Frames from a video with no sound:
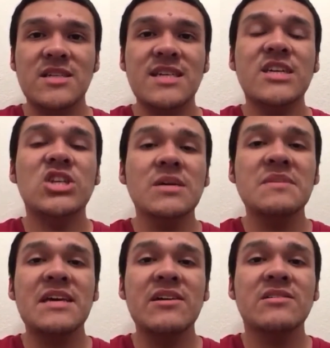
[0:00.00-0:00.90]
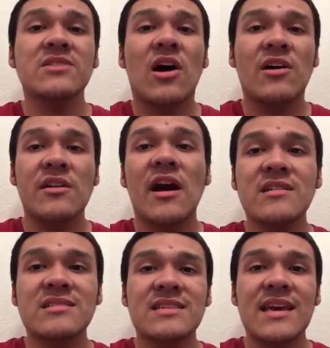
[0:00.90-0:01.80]
You see, jump scares are
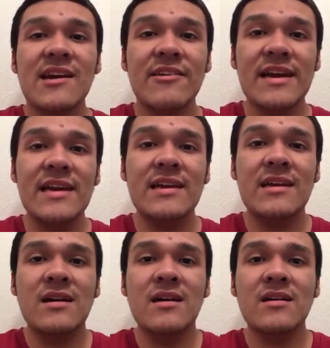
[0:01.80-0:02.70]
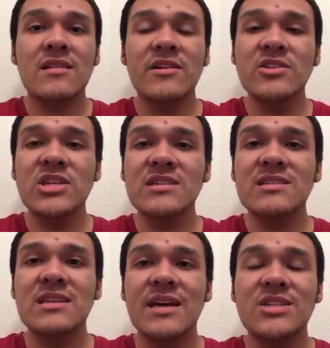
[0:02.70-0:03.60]
not scary. They're
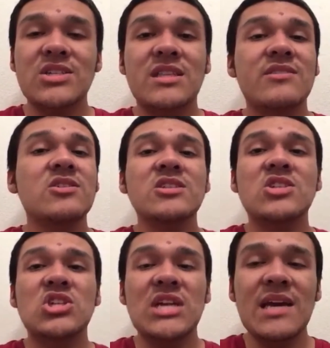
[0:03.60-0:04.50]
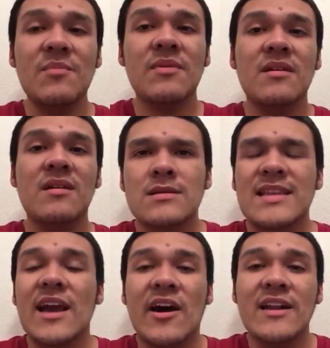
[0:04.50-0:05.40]
just, a, uh, they're just cheap. Like
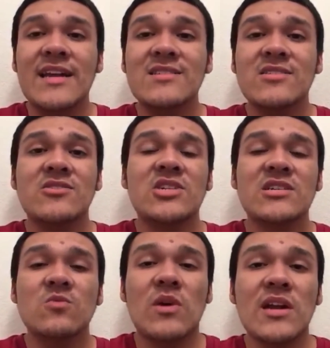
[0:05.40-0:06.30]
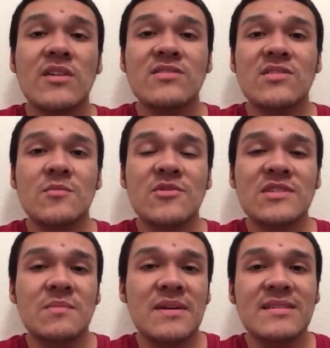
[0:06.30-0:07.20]
the audience who just want to go to the
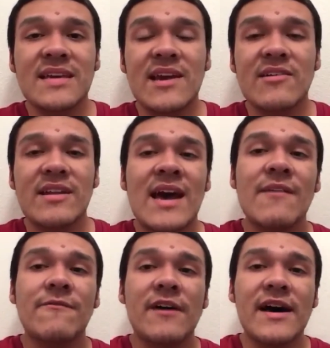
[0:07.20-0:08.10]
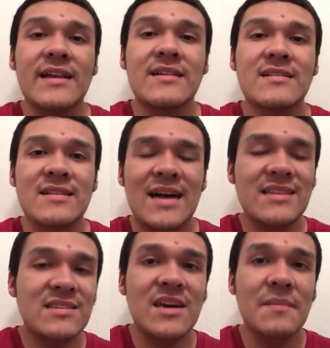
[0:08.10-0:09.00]
movies and be scared and have fun.
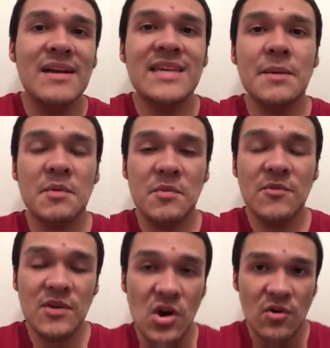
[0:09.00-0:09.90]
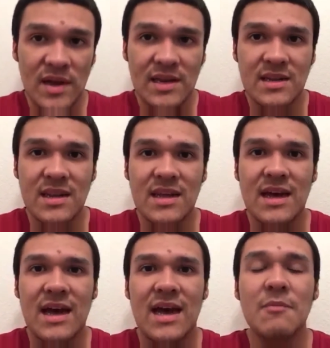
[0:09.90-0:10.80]
That's not my type of movie going.
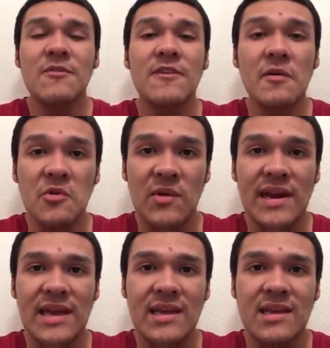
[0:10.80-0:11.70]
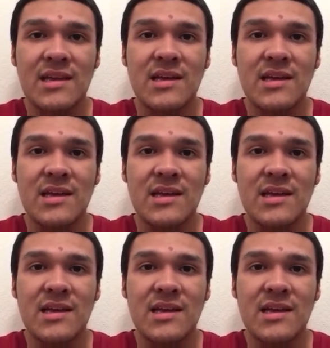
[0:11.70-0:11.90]
I'm a film critic.